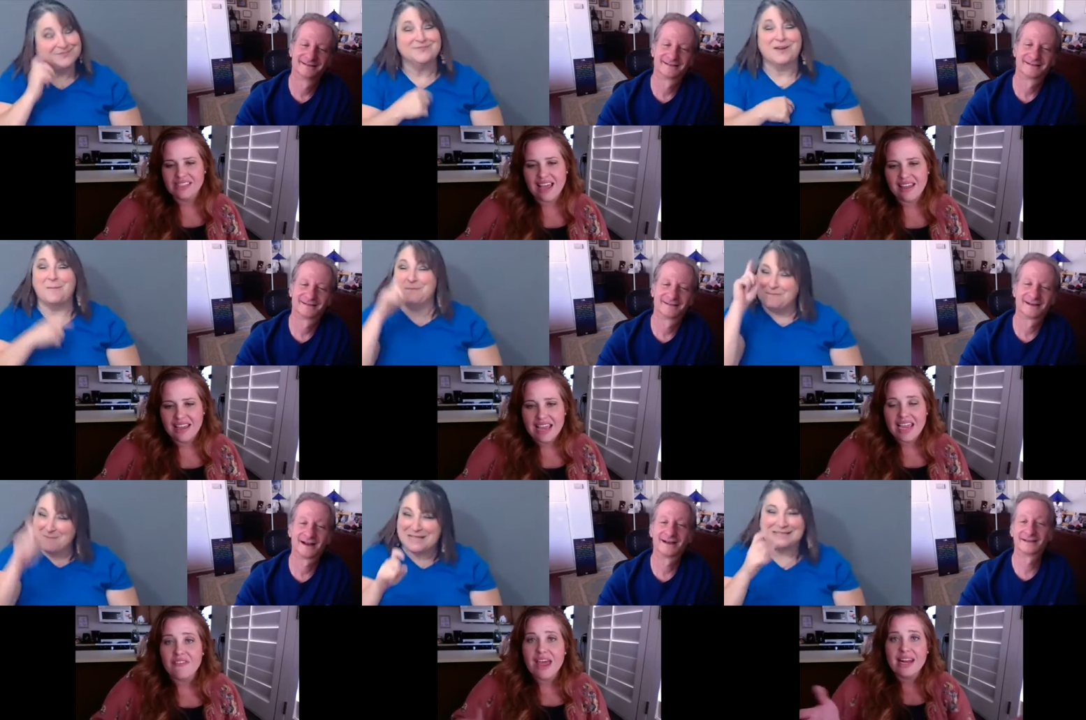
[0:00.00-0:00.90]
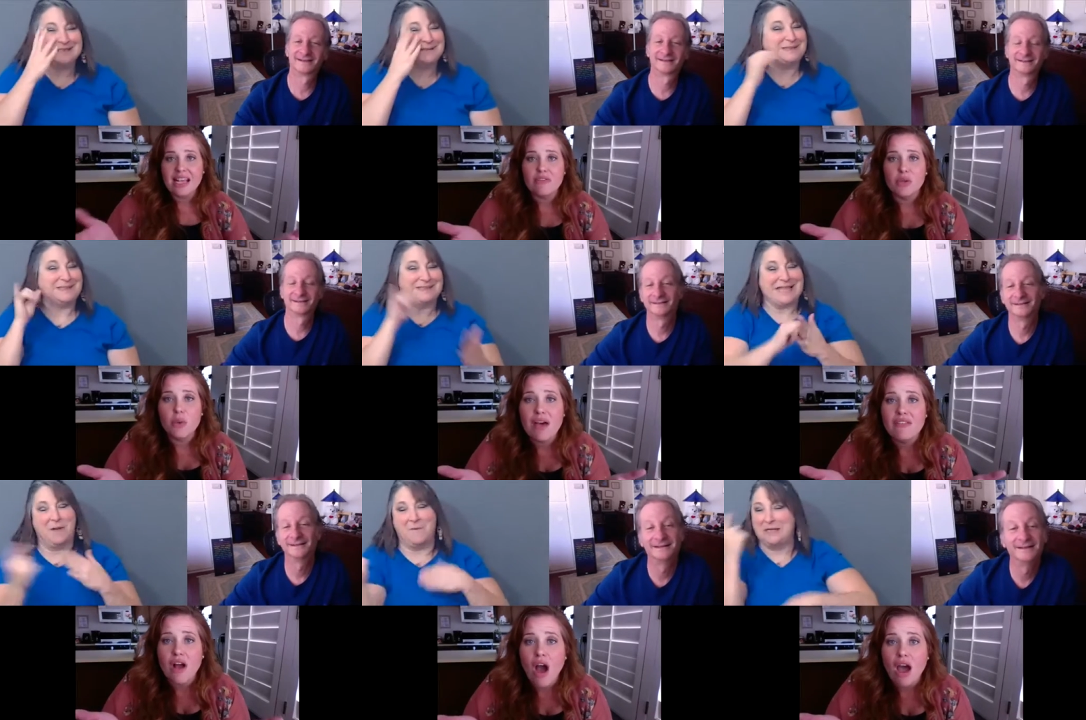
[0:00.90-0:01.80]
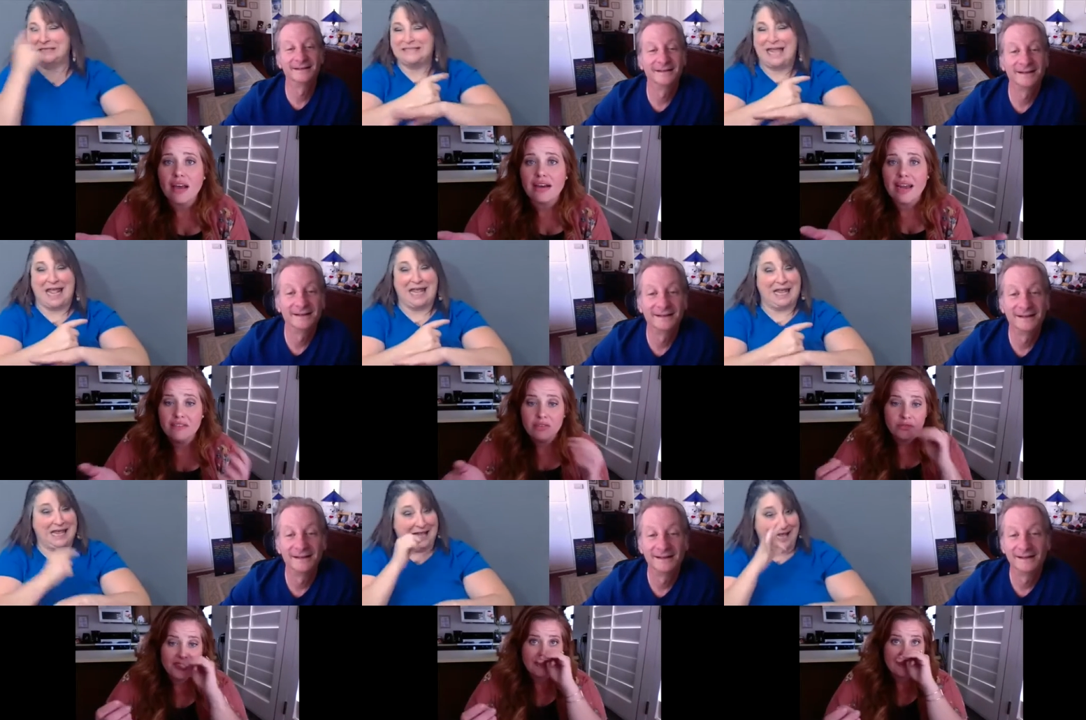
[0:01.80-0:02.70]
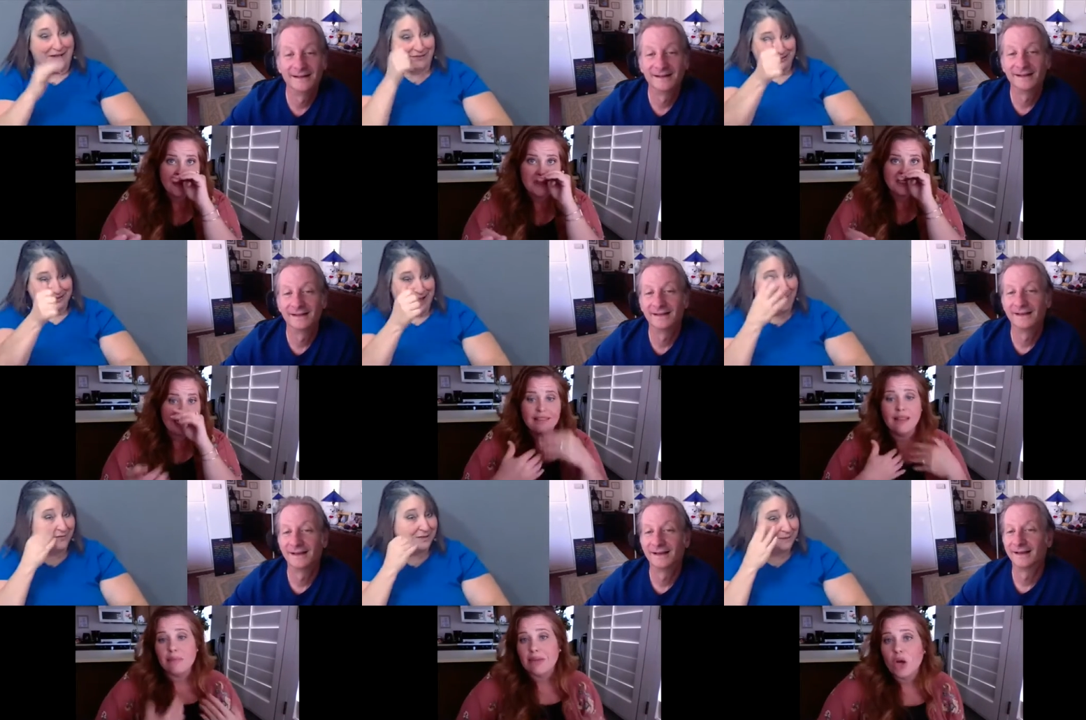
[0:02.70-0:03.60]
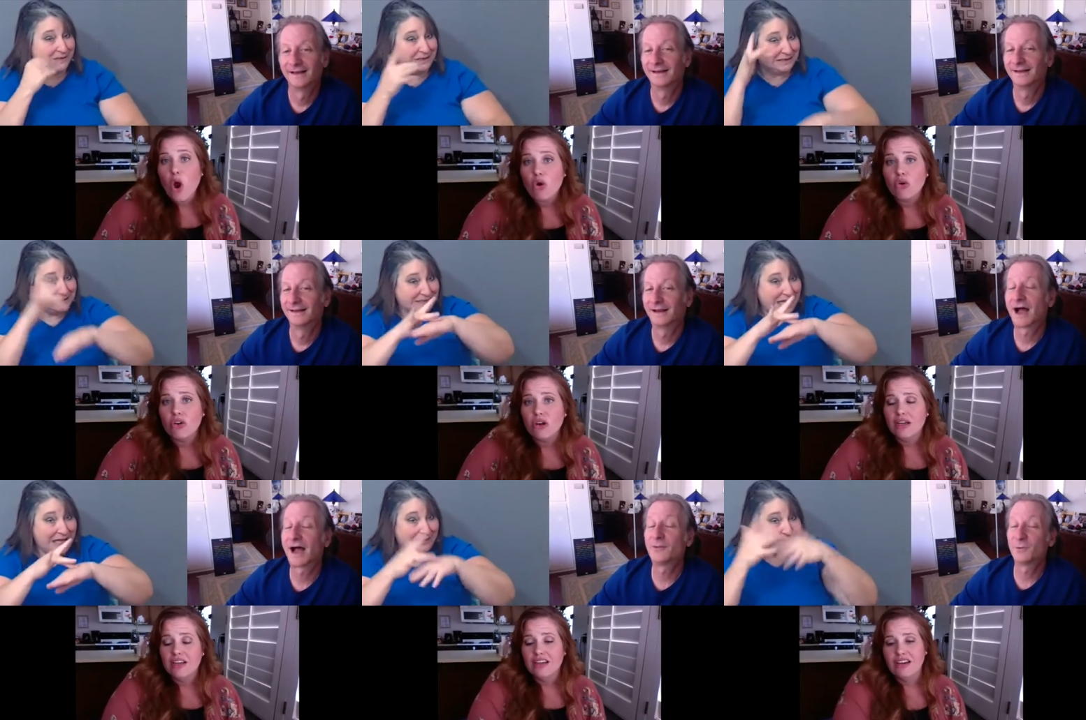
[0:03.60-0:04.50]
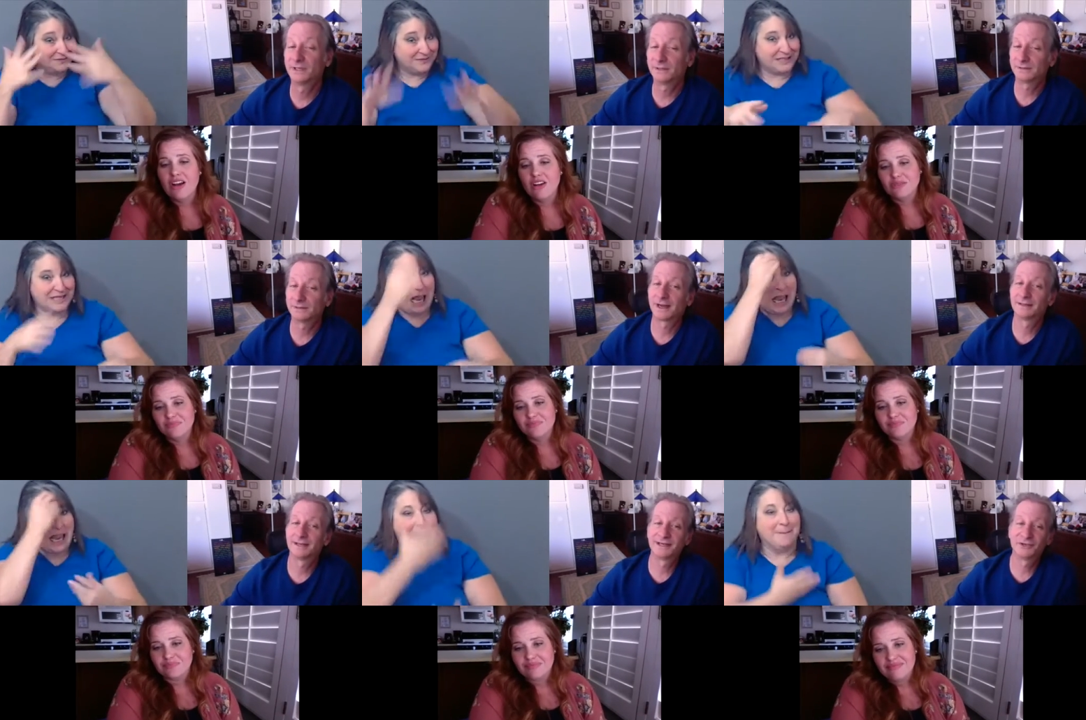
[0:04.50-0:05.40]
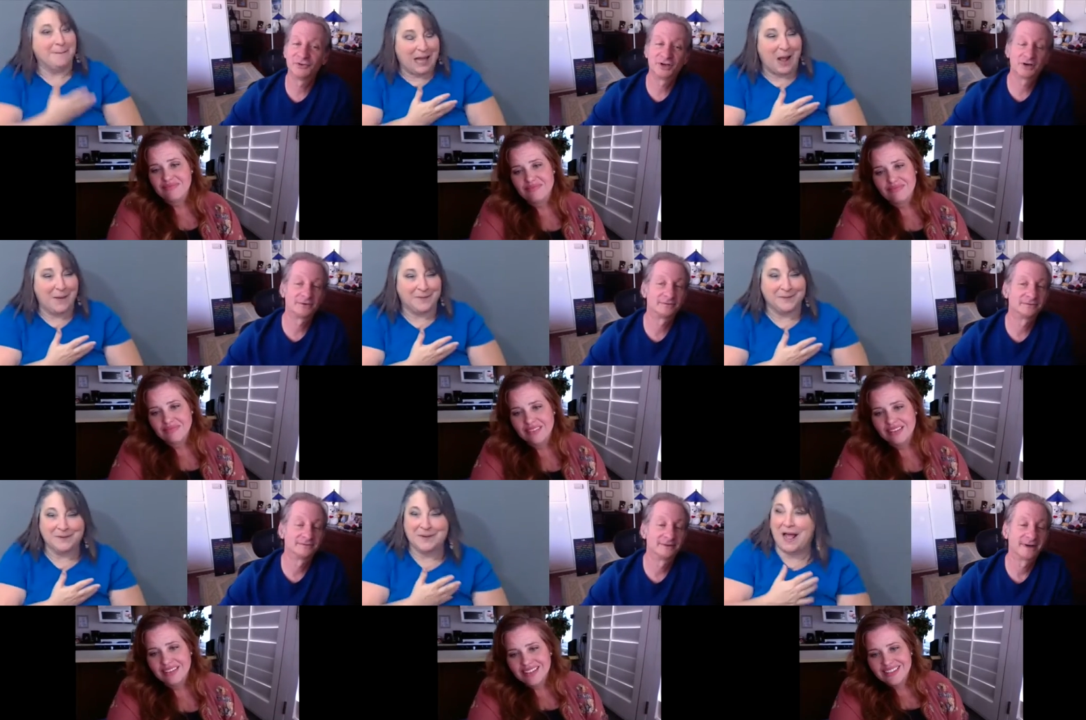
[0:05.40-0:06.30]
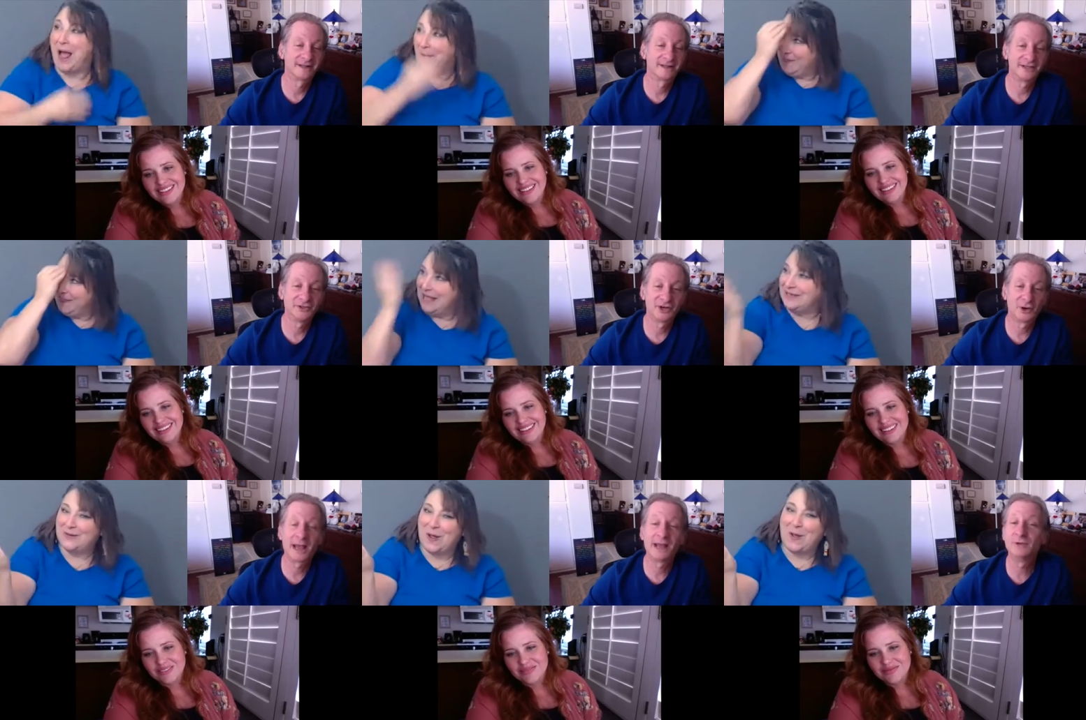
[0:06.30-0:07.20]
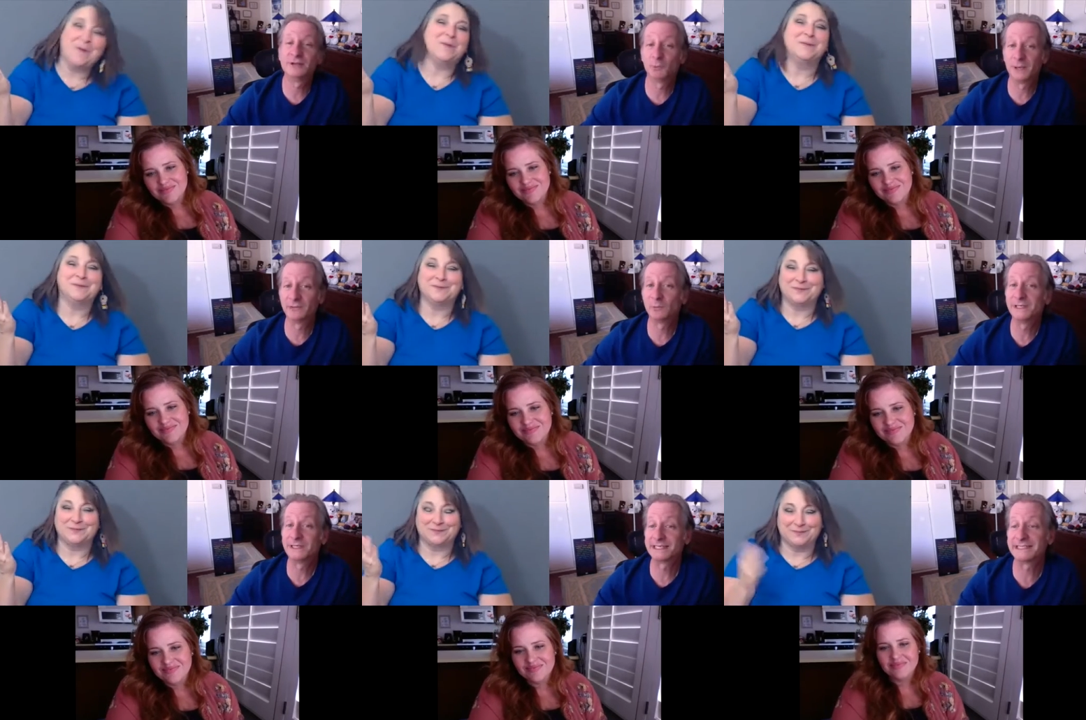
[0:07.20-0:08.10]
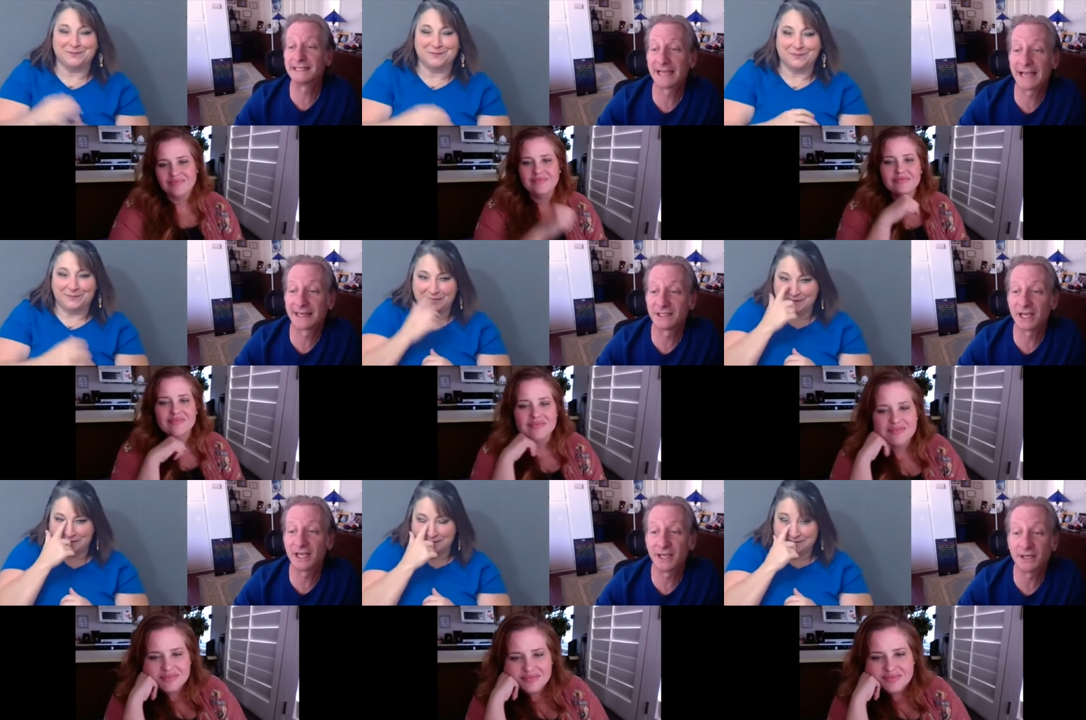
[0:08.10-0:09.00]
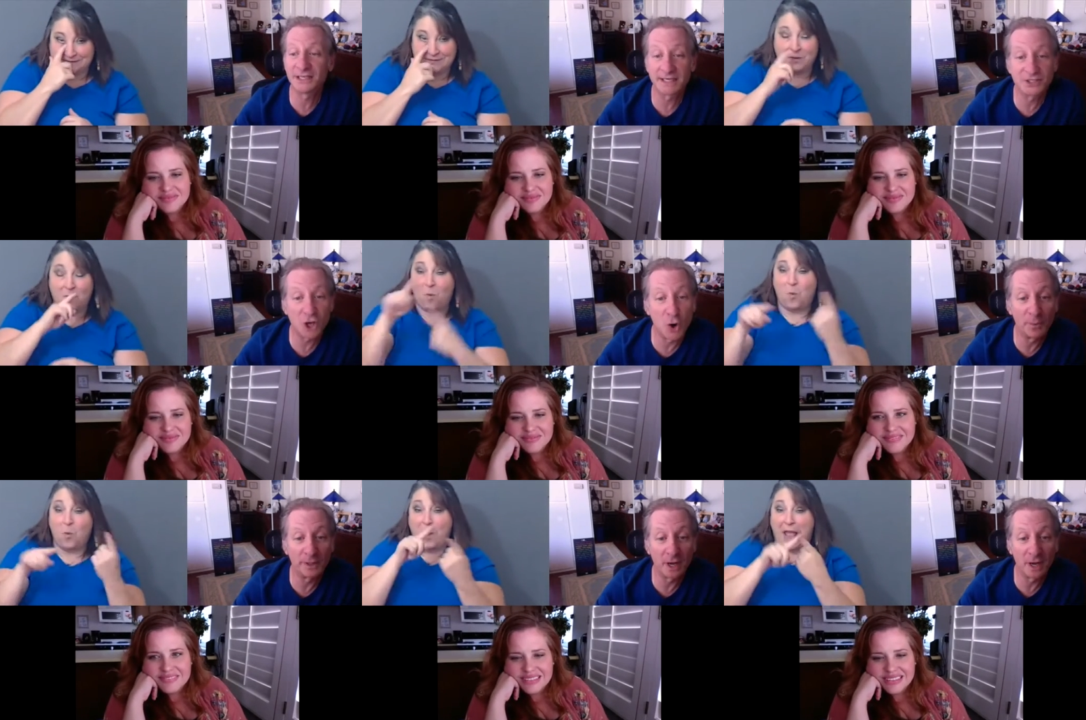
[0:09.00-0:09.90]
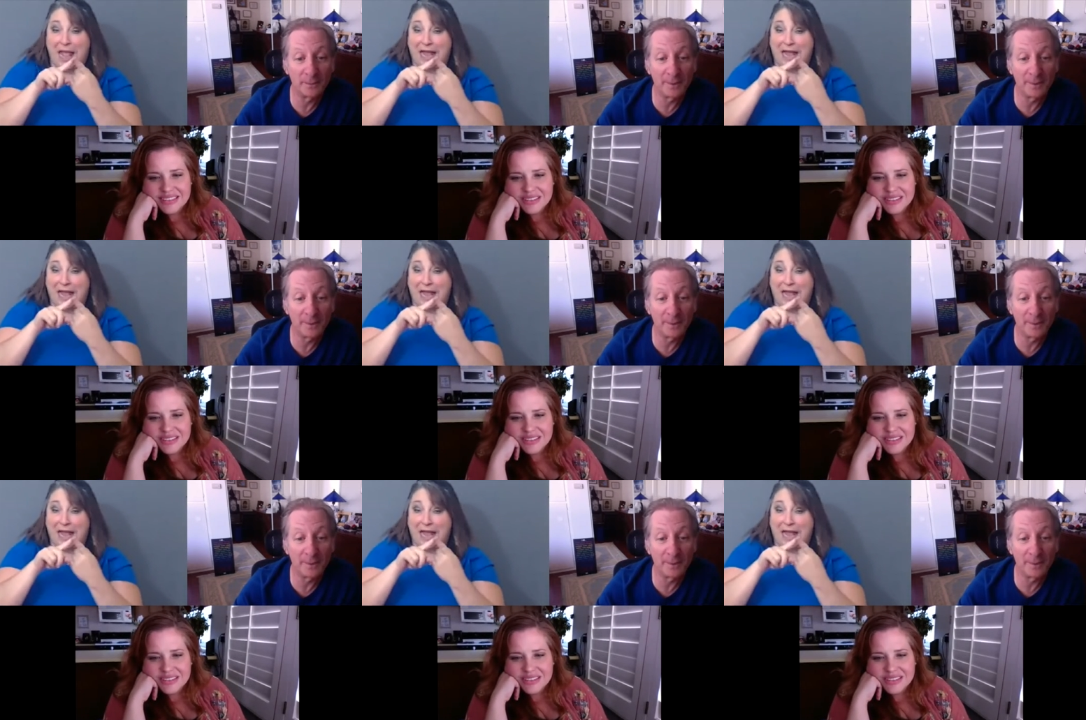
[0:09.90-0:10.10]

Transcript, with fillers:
Speaker 1: day. If uh, any of you have gone and if you've experienced that, let me know.
Speaker 2: I and will. I'll let you know. I'll let you know. And when when Disneyland does open up